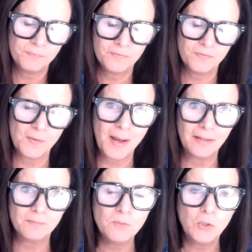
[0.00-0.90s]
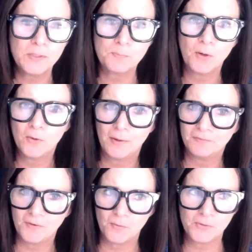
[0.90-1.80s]
for my newest program,
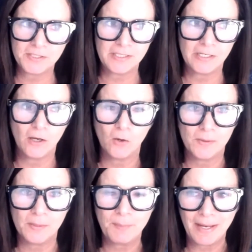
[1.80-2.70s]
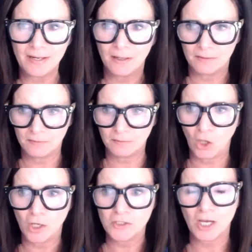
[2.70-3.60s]
Front Row CEO, in the beta launch,